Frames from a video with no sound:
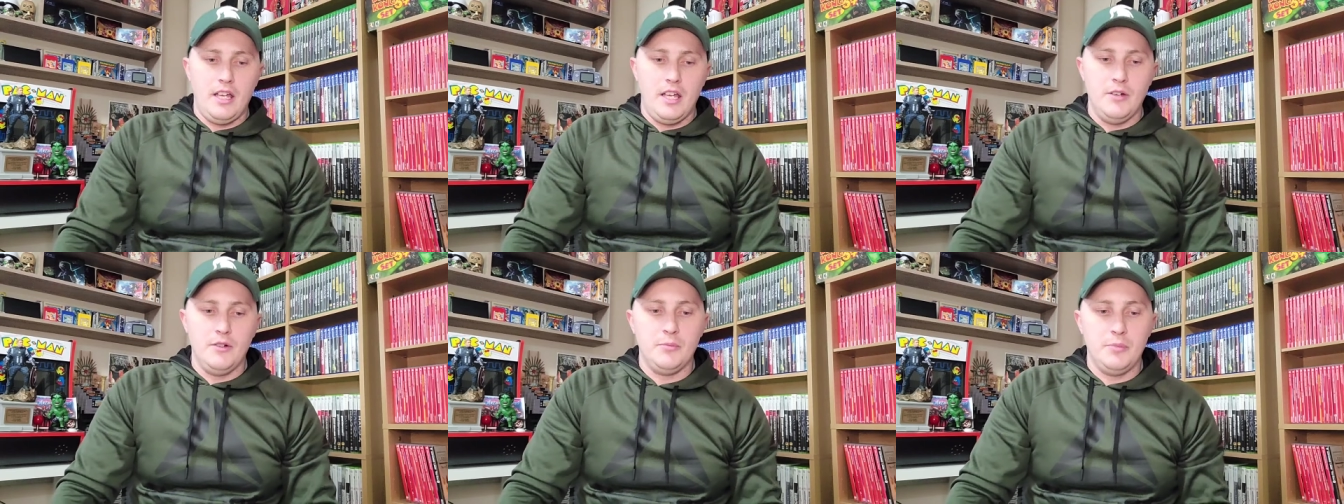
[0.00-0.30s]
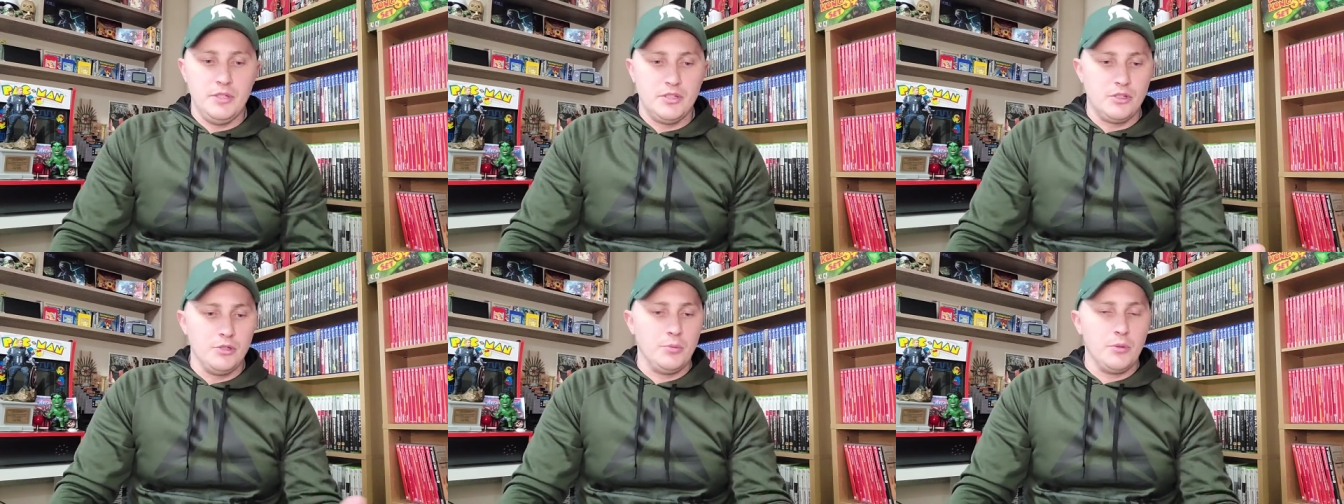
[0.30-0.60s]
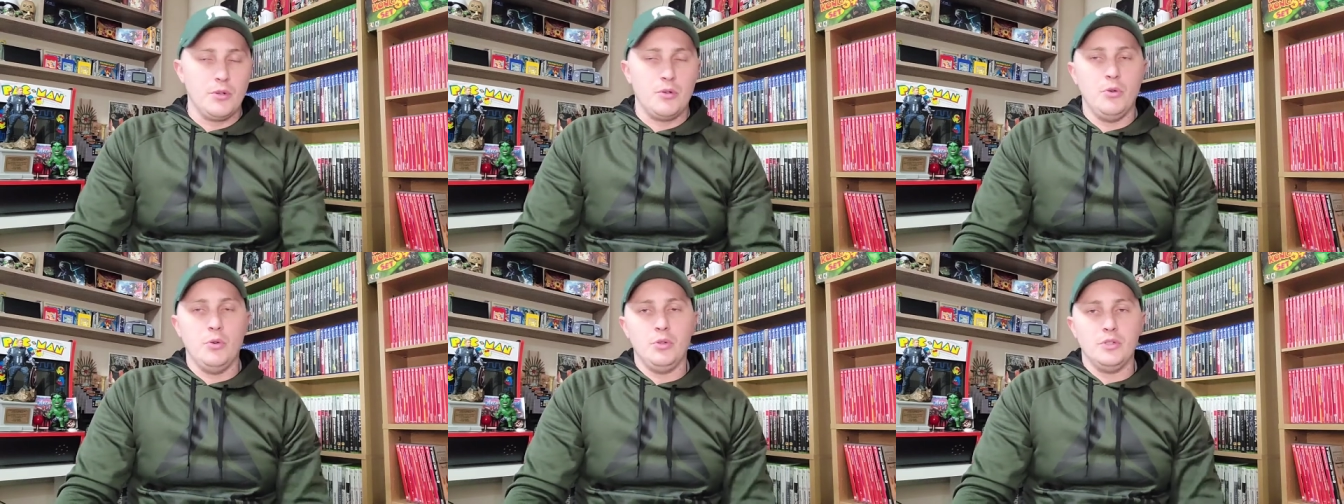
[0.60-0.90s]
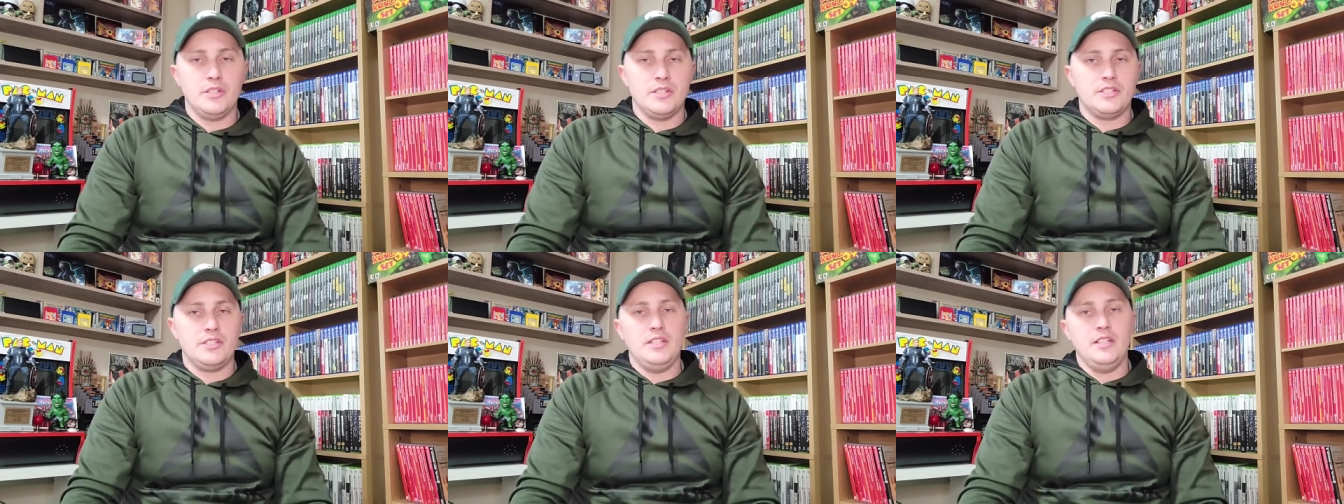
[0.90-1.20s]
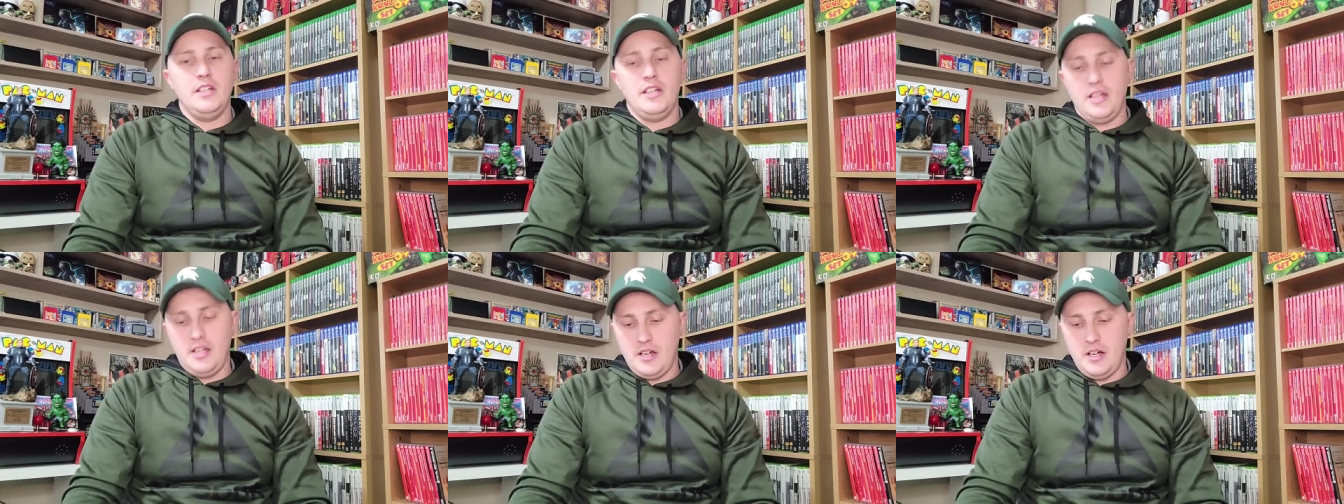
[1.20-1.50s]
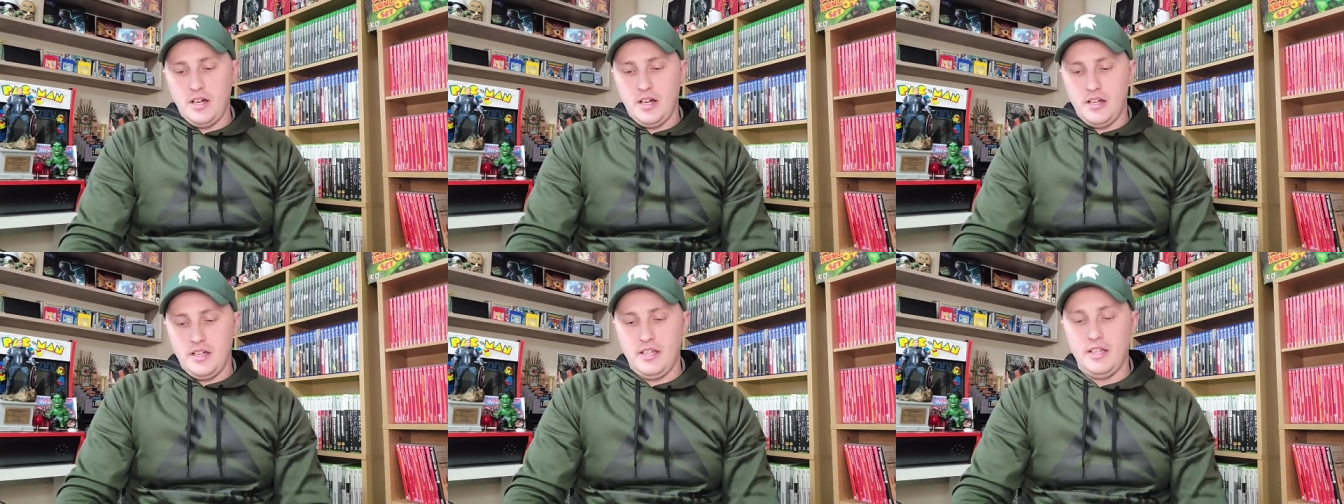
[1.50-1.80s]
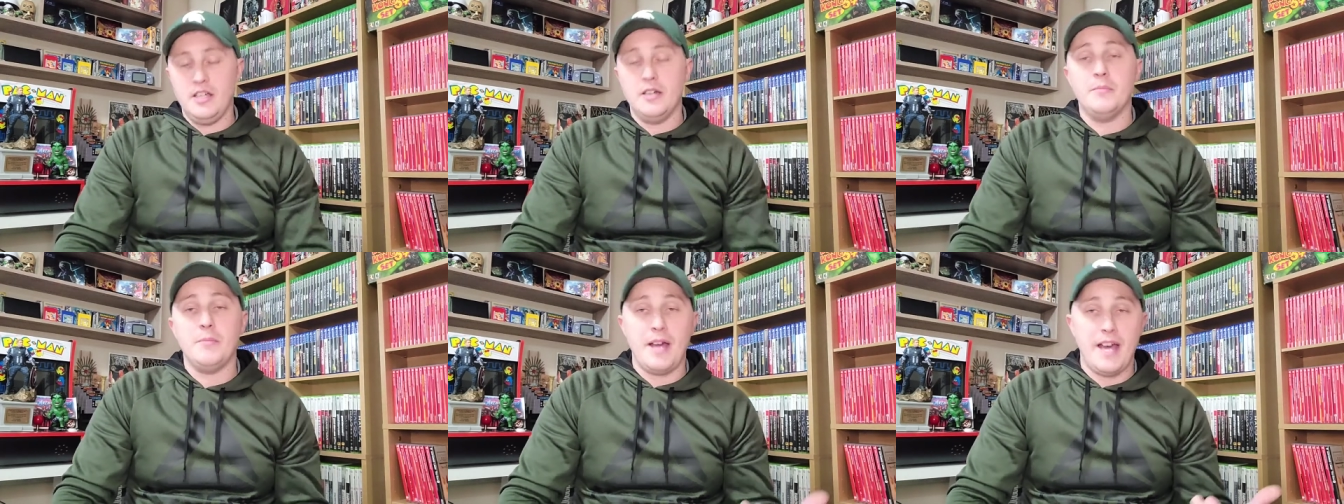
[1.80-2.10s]
it would be super cool to see
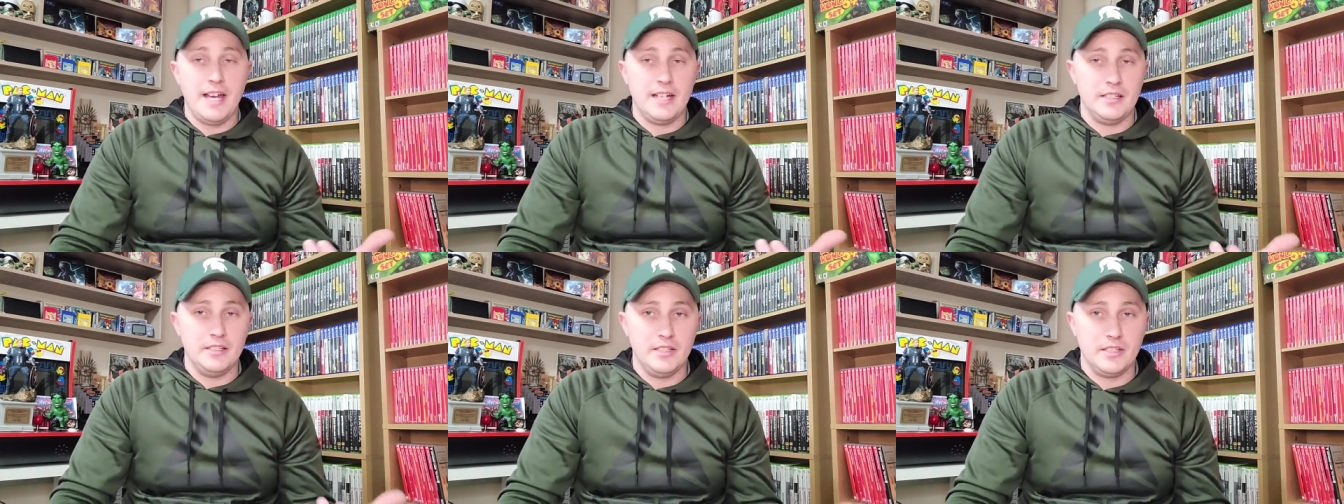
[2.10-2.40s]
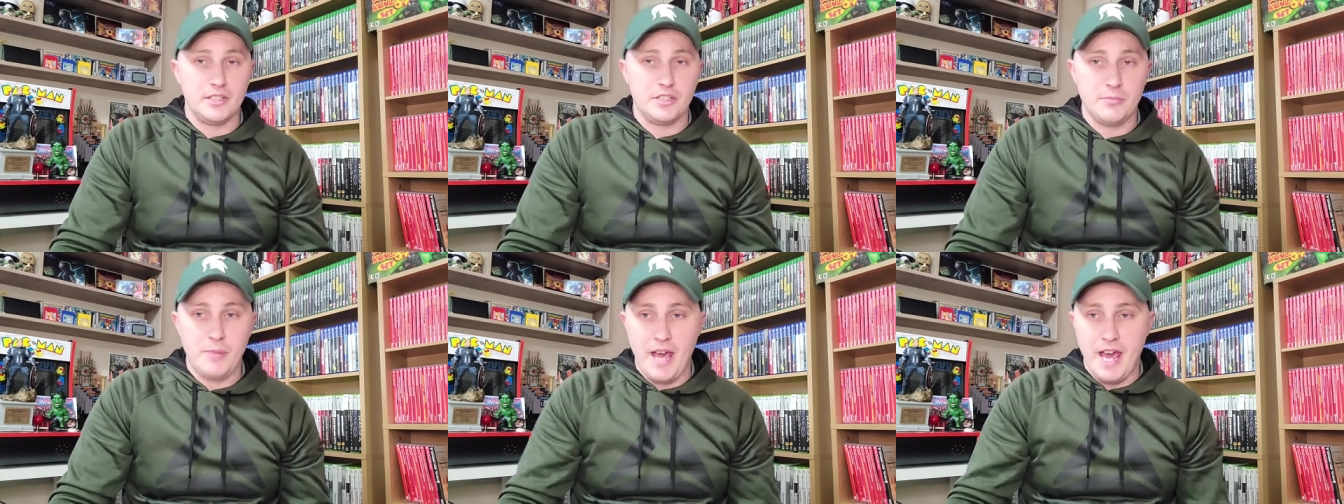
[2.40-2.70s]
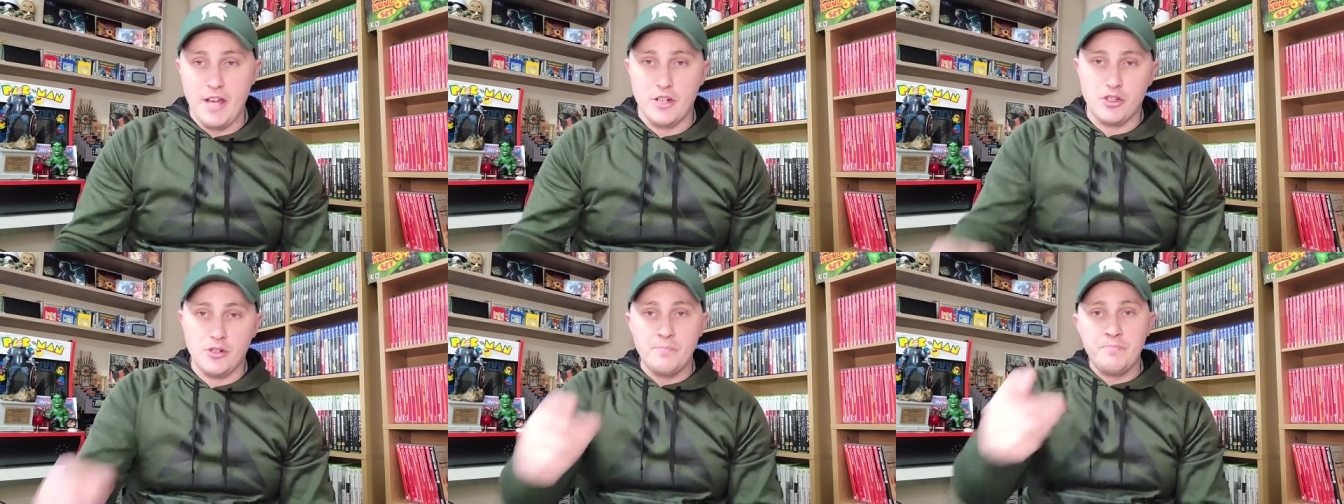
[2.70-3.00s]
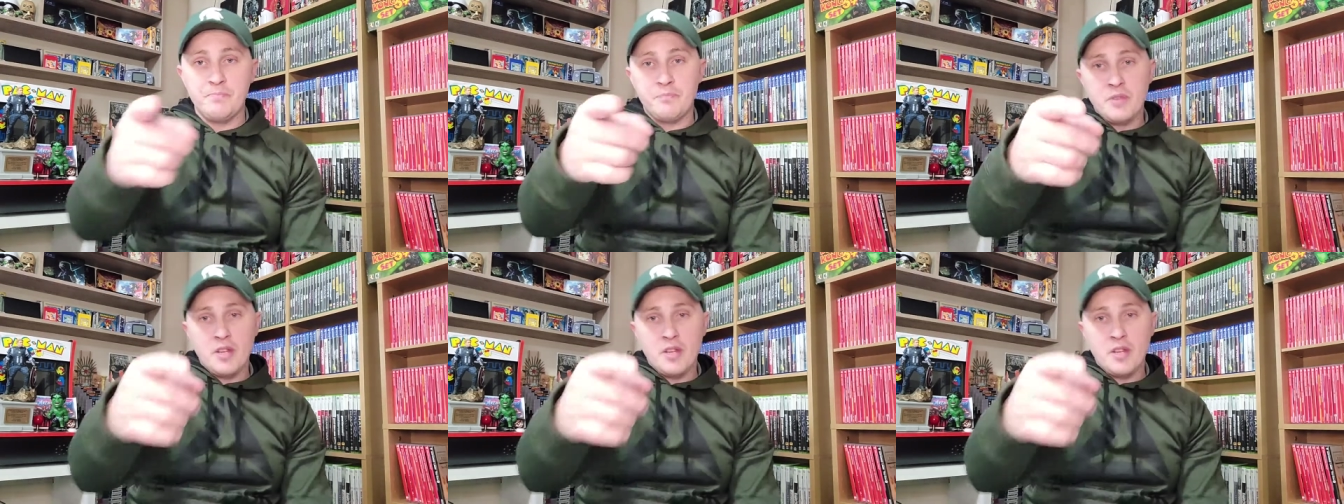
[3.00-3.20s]
him added to Smash.